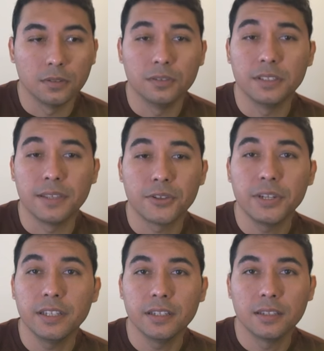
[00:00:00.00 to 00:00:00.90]

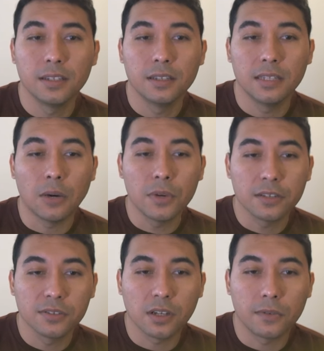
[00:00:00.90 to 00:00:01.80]
d3, now we can
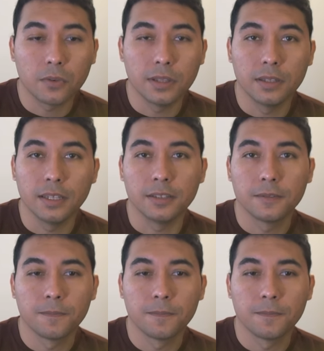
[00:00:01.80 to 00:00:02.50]
just cover with the knight